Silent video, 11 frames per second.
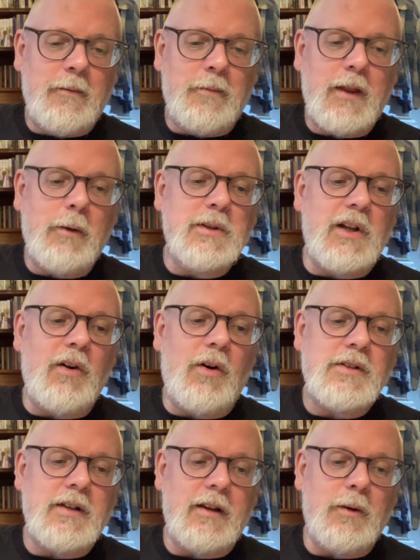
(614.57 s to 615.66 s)
There was a lot
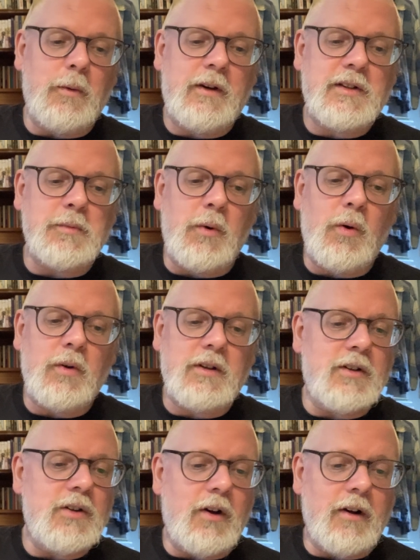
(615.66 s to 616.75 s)
here which Smaug did
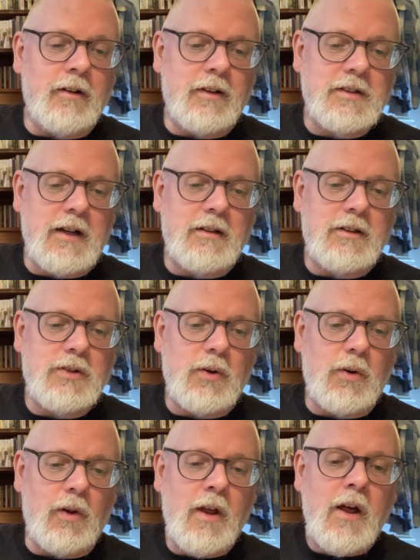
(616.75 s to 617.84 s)
not understand at
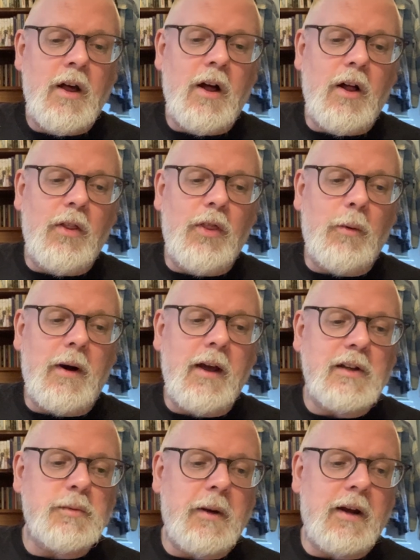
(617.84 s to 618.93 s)
all, though I
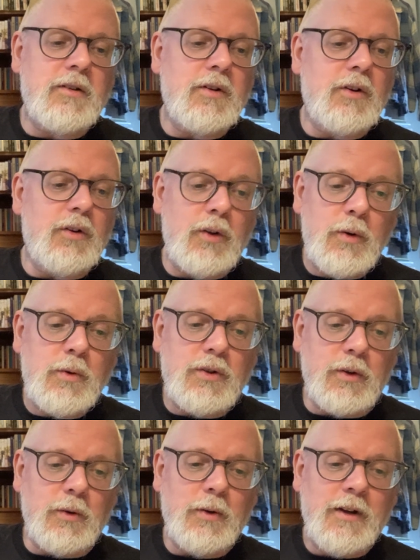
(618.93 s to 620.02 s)
expect you
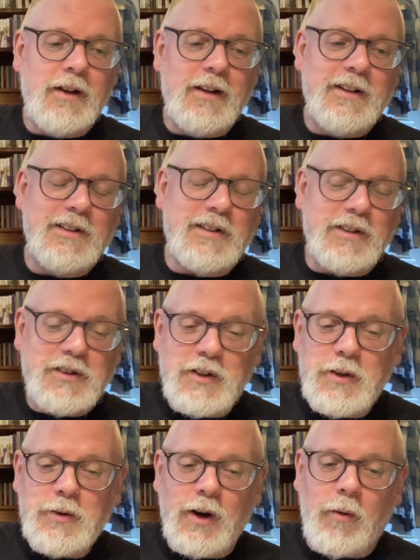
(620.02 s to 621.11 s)
do, since
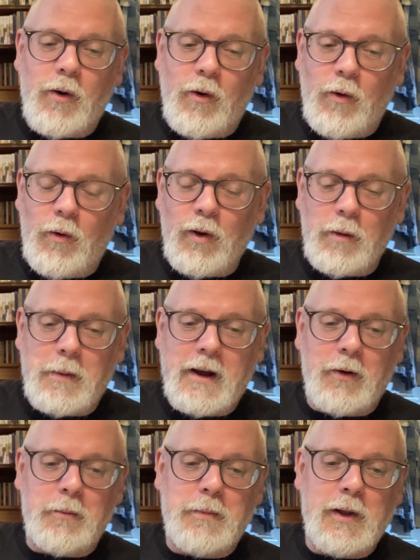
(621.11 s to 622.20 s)
you know all
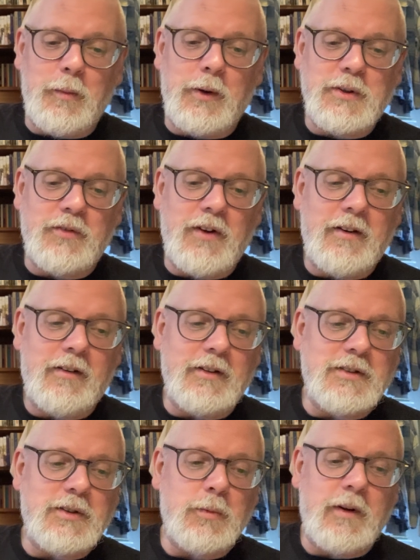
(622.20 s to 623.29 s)
about Bilbo's
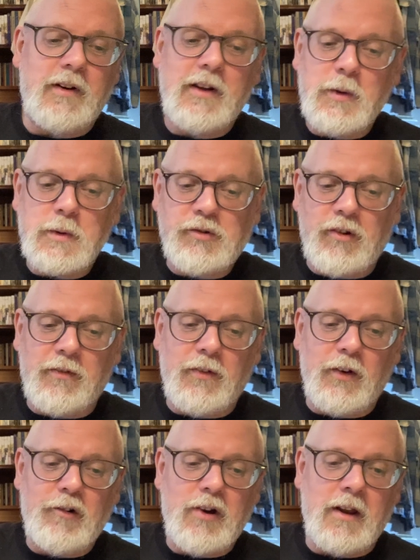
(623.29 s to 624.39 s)
adventures to which he was
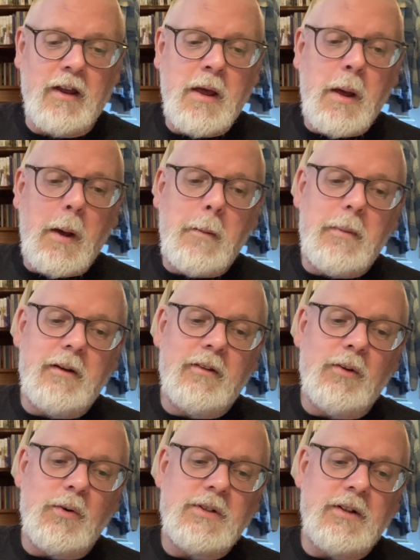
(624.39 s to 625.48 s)
referring, but he
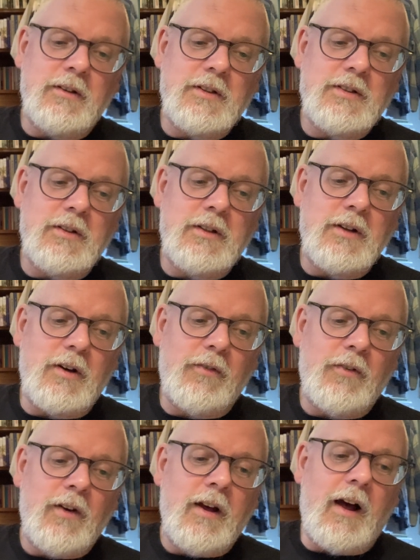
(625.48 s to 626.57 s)
thought he understood
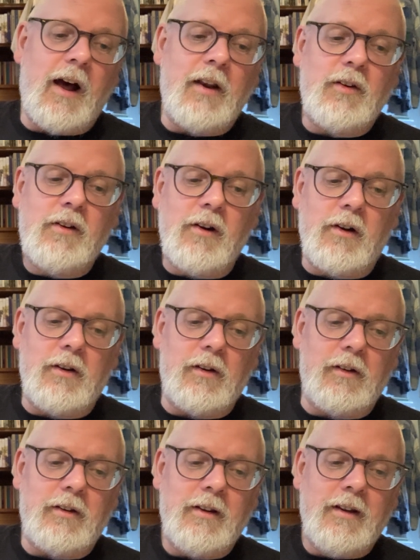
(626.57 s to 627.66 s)
enough and
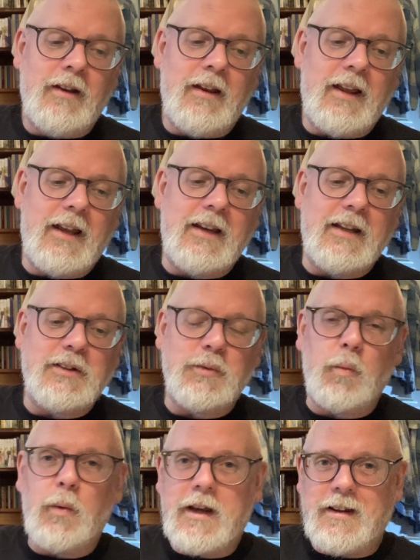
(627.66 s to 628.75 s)
chuckled in his
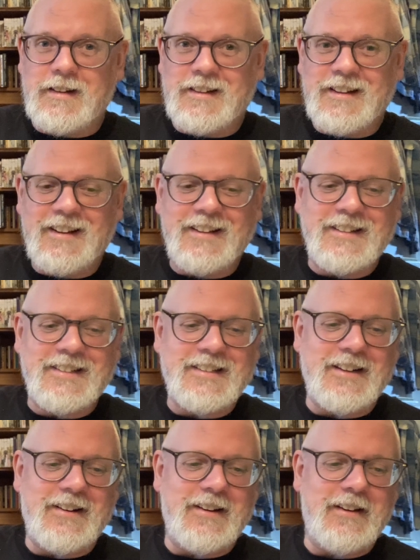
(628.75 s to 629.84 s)
wicked
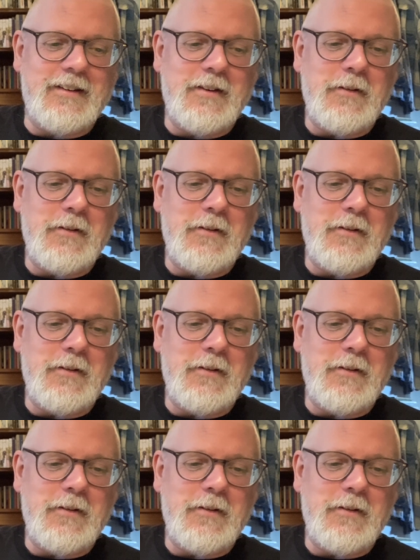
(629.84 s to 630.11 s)
inside.